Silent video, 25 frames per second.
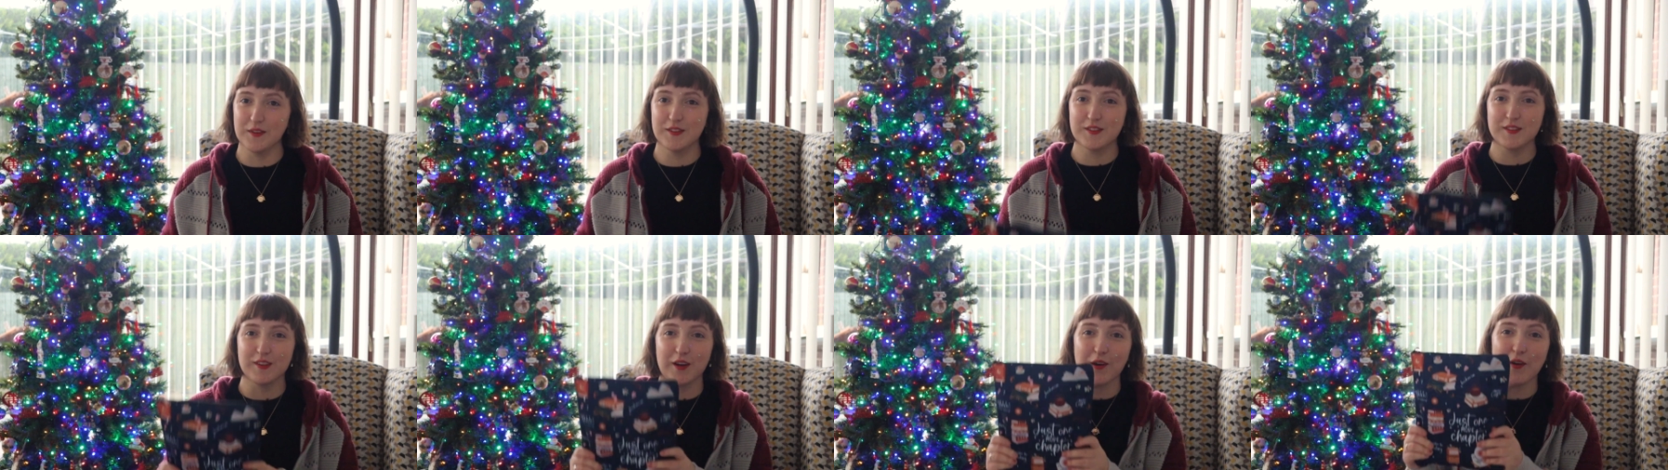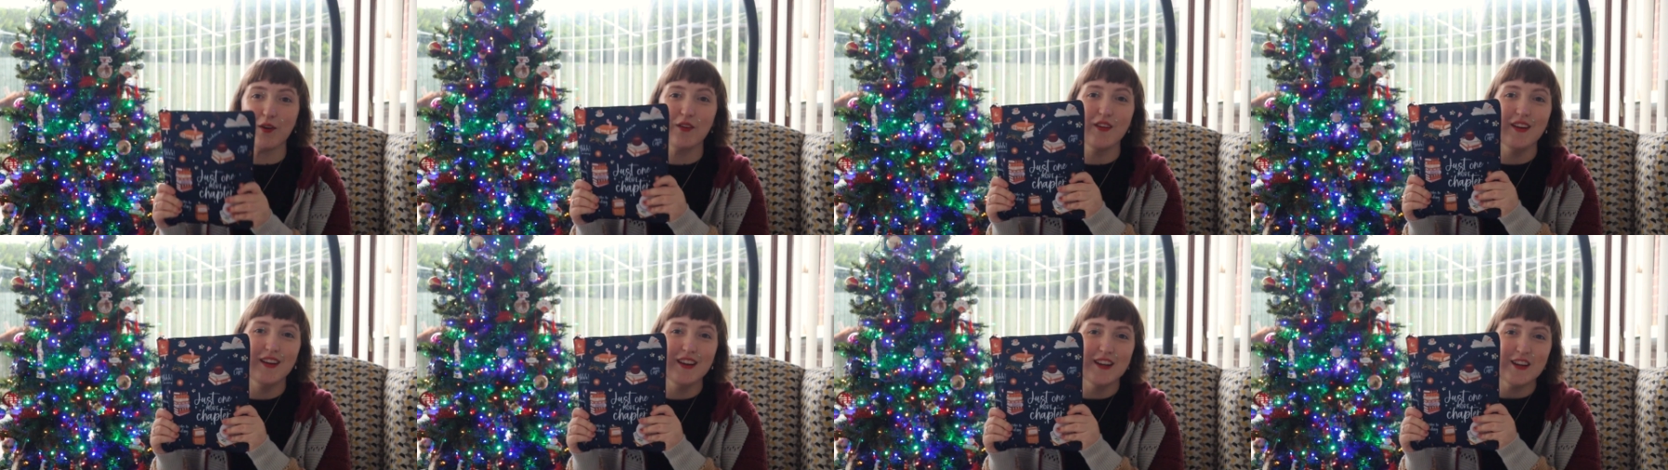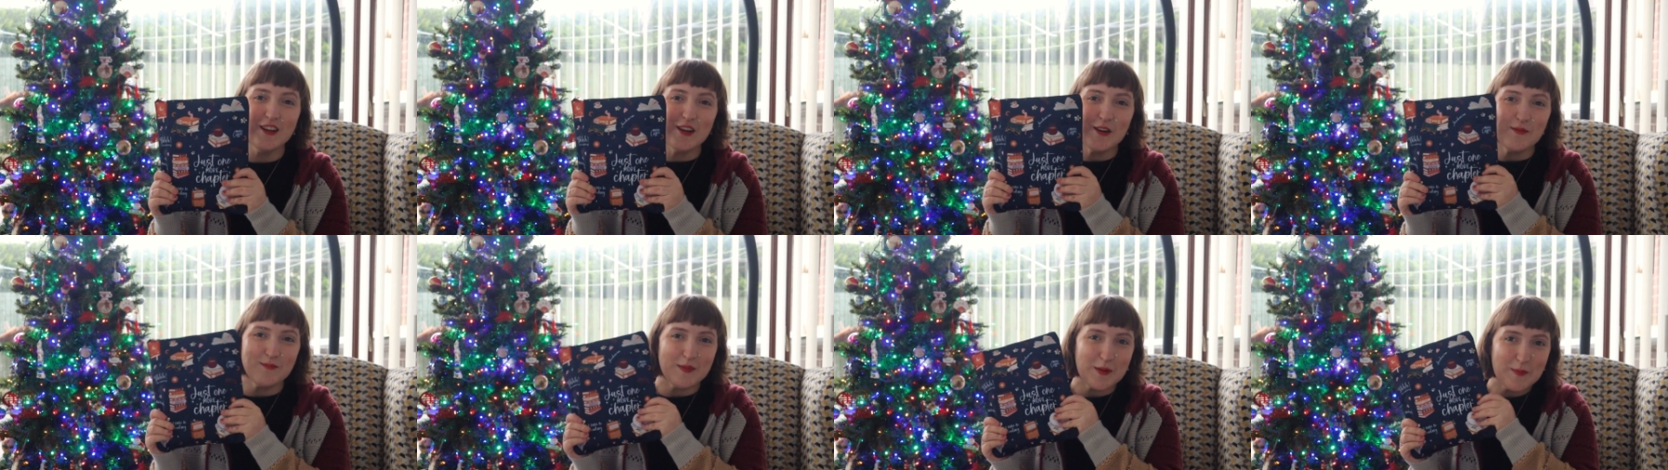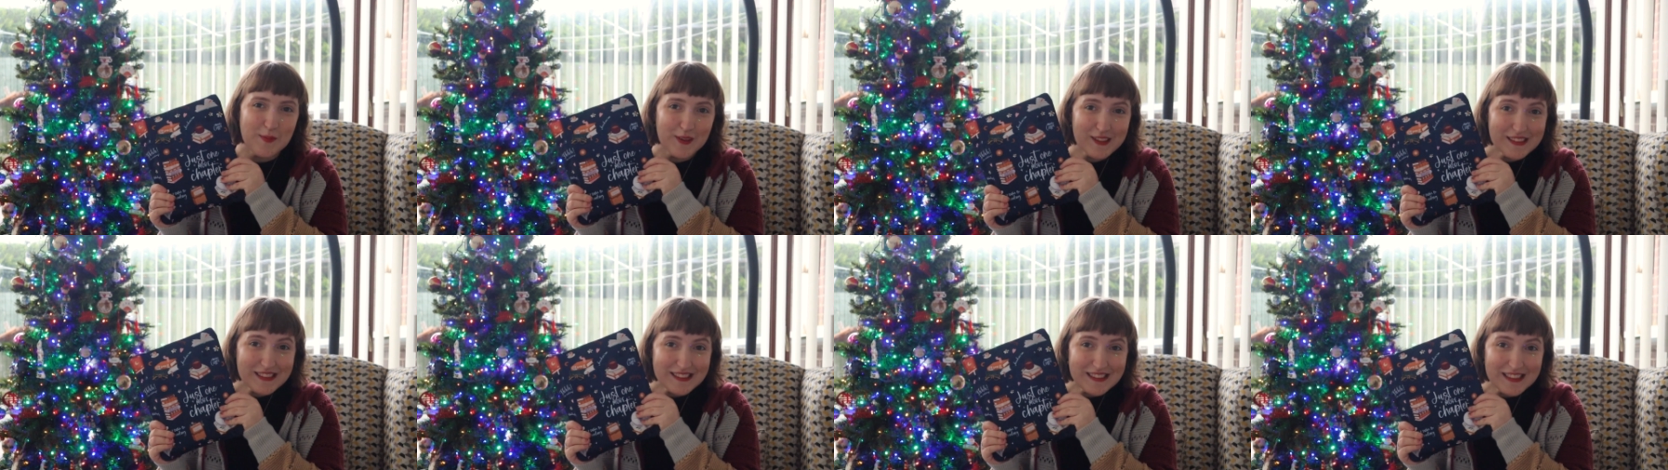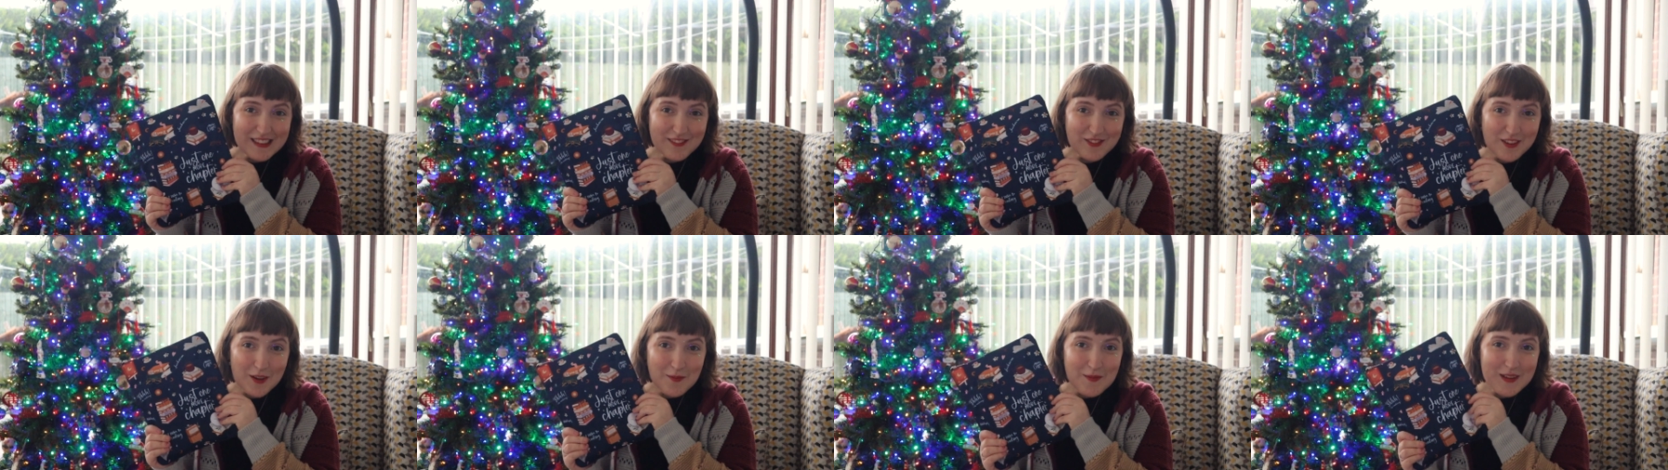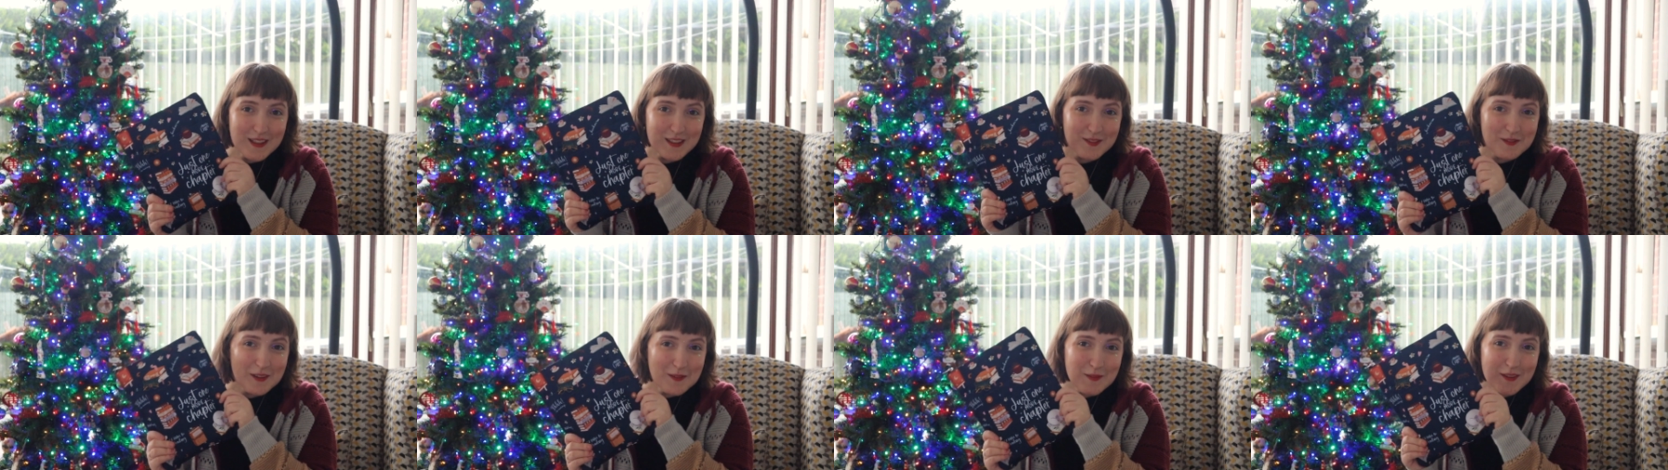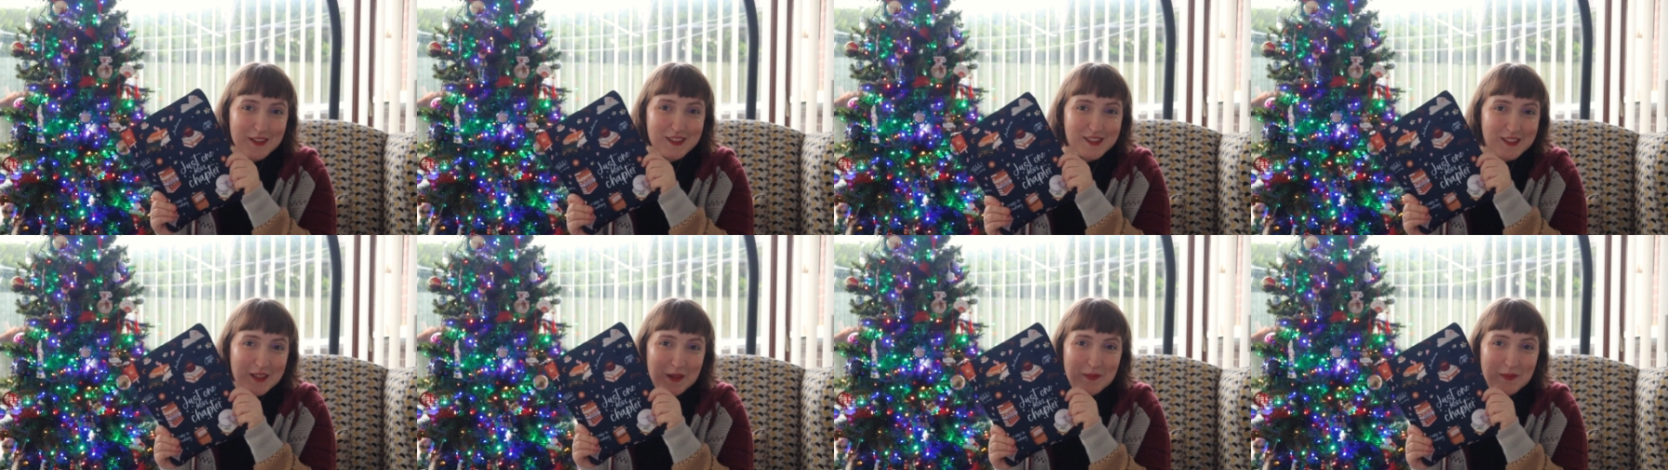So my book sleeve, and I mean my books